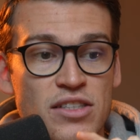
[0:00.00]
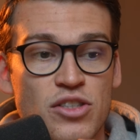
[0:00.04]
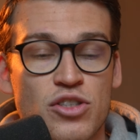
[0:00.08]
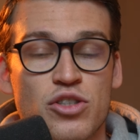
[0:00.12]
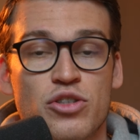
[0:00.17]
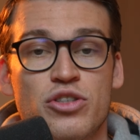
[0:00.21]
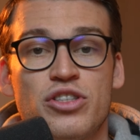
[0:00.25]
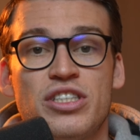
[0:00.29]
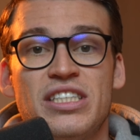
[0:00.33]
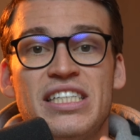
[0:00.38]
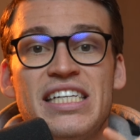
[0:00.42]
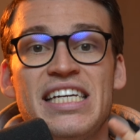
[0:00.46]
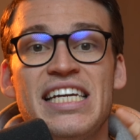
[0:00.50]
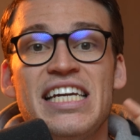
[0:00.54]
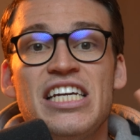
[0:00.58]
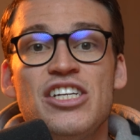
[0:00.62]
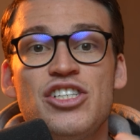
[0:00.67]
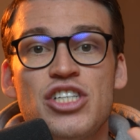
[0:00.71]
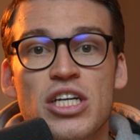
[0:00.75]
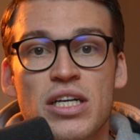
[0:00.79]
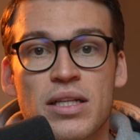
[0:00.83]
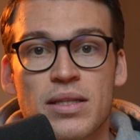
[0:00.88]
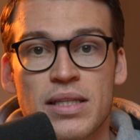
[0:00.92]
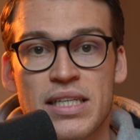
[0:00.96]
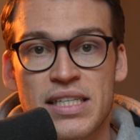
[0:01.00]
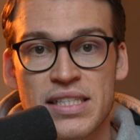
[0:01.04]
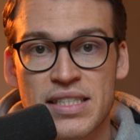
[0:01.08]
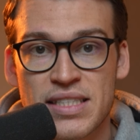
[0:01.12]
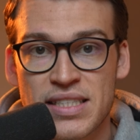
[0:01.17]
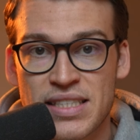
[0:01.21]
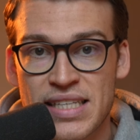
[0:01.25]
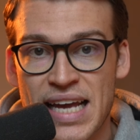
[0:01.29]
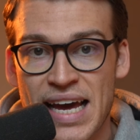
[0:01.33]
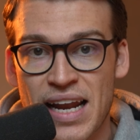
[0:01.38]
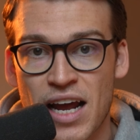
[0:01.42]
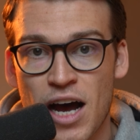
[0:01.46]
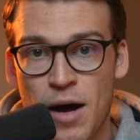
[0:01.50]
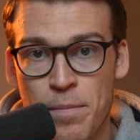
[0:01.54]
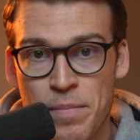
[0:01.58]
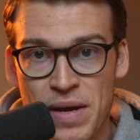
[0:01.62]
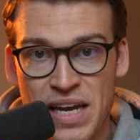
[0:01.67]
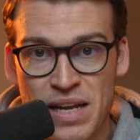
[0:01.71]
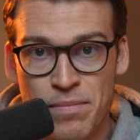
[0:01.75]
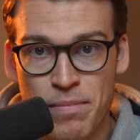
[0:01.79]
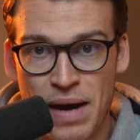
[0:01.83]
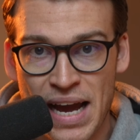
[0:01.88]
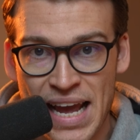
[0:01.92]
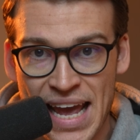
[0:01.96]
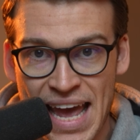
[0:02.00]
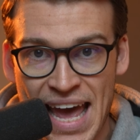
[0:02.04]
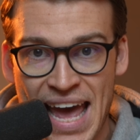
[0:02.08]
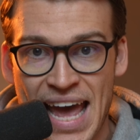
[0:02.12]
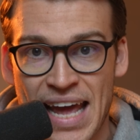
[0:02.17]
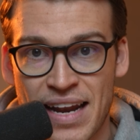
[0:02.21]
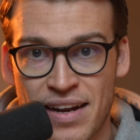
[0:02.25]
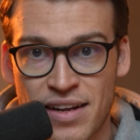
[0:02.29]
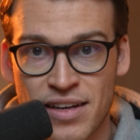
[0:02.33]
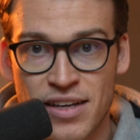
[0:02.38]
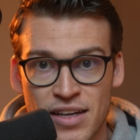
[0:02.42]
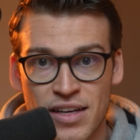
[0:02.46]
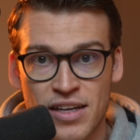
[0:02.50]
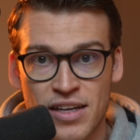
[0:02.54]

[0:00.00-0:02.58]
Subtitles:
strategically set up in my end,